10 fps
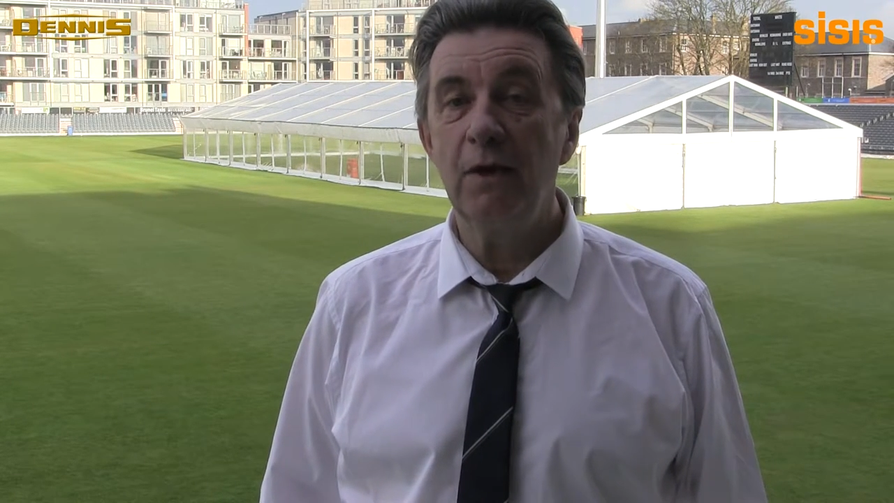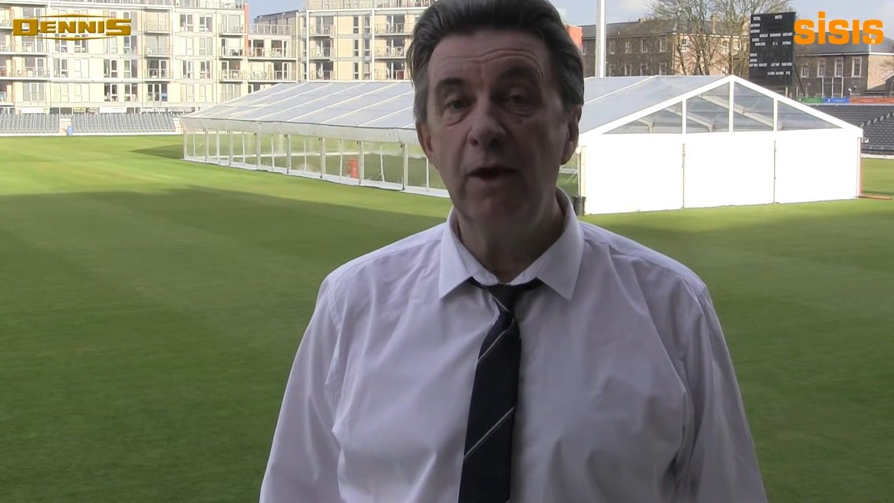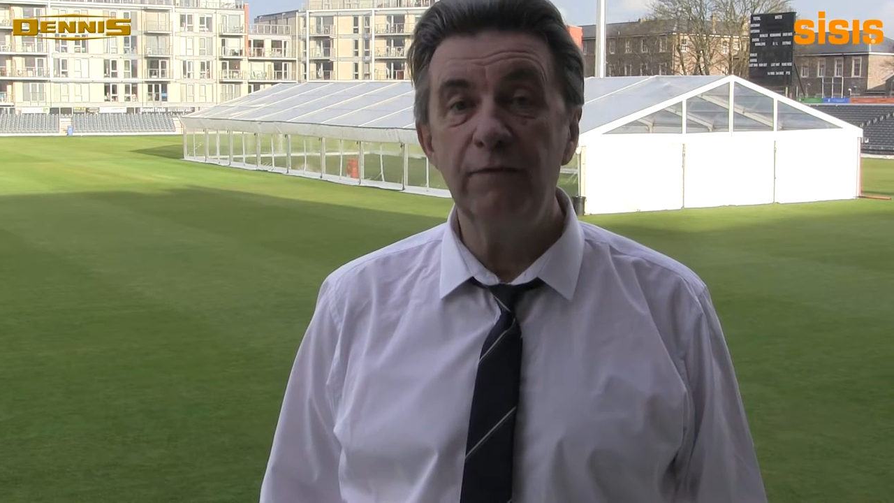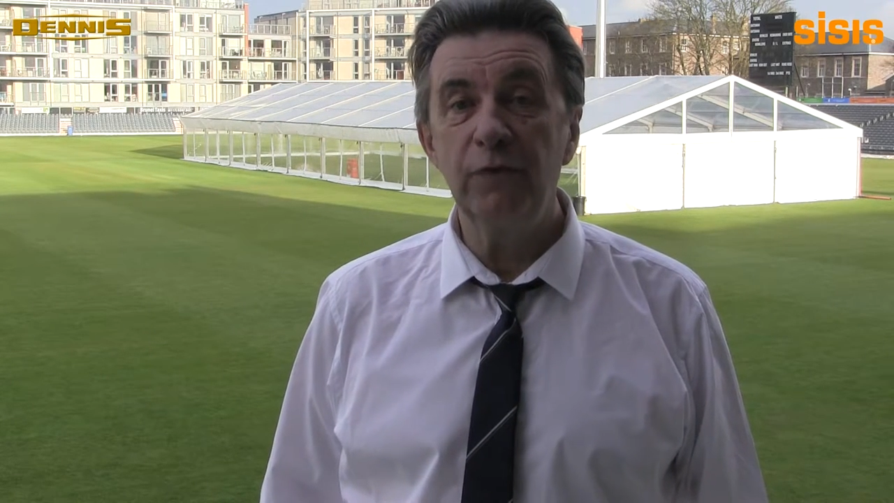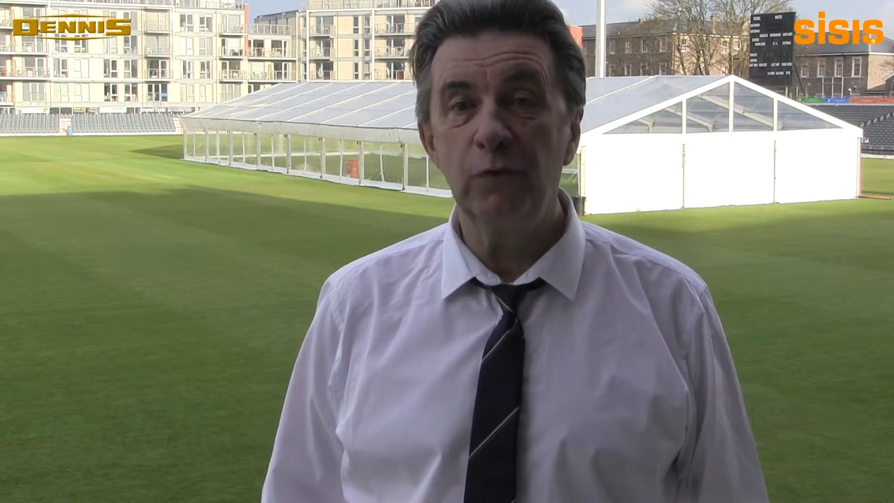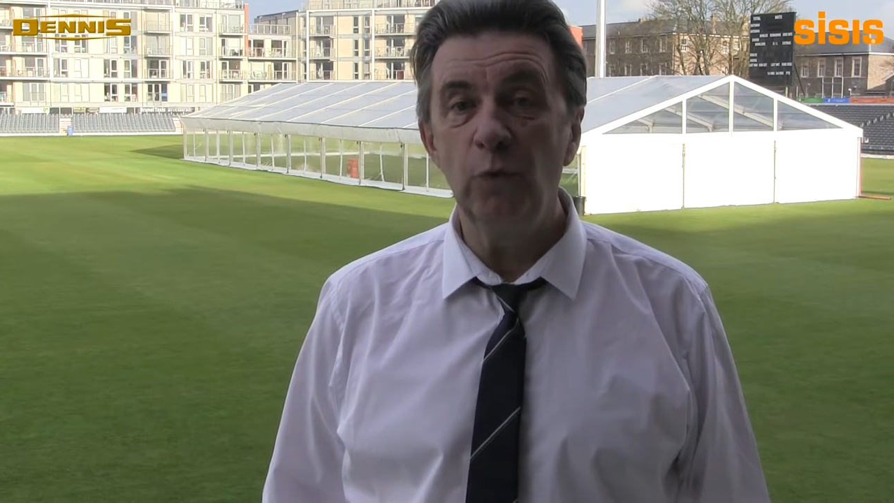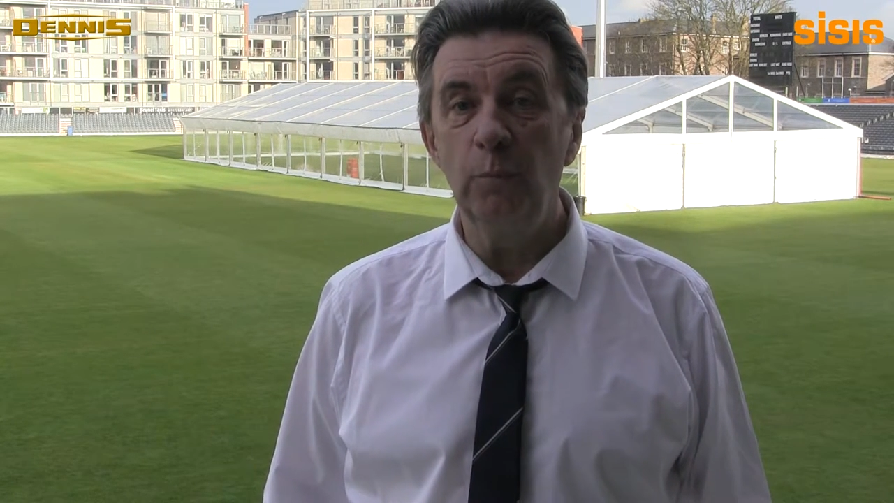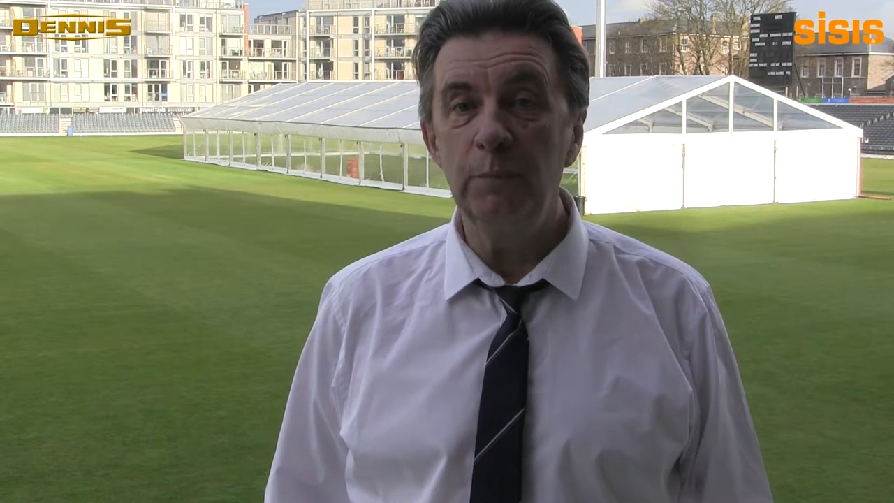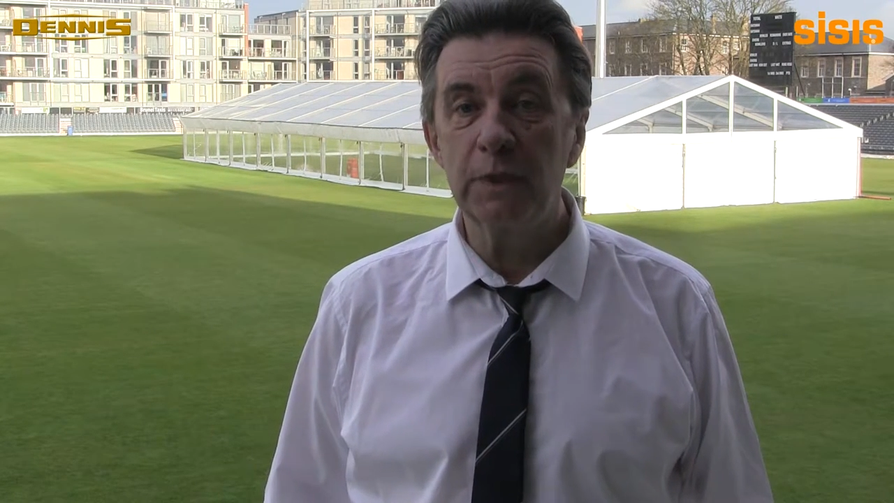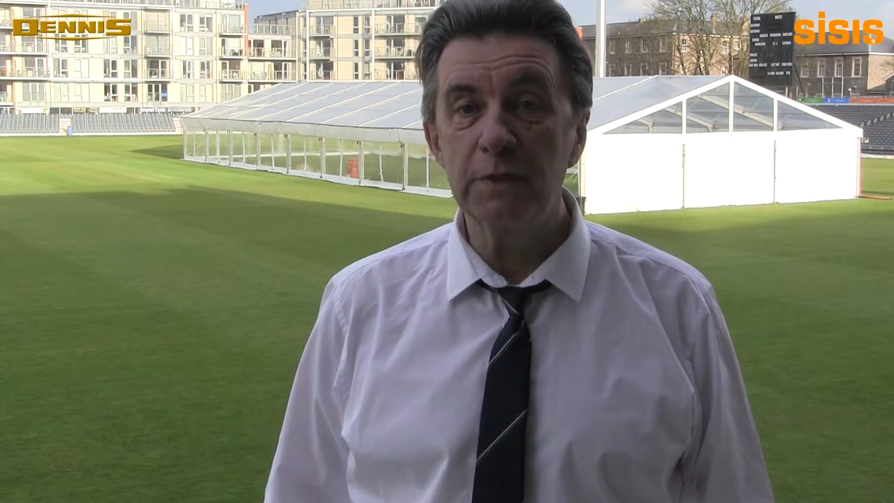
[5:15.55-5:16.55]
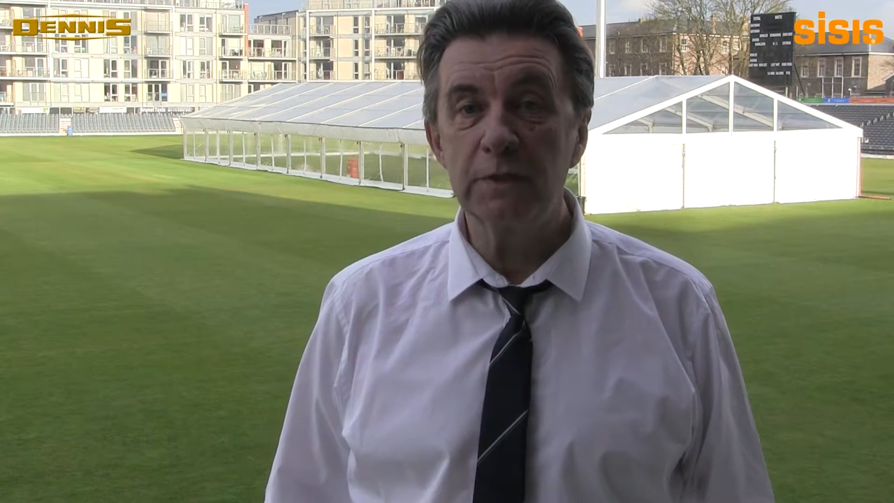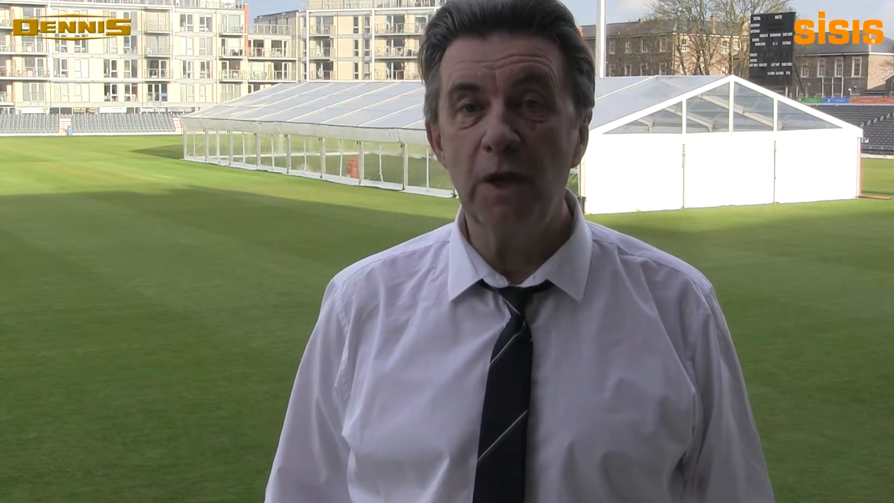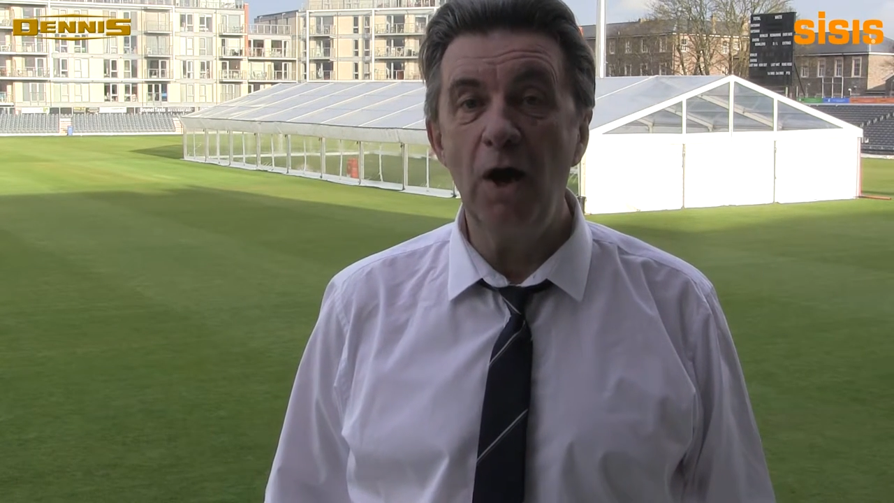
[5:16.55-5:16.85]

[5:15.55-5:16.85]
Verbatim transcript: than I ever thought because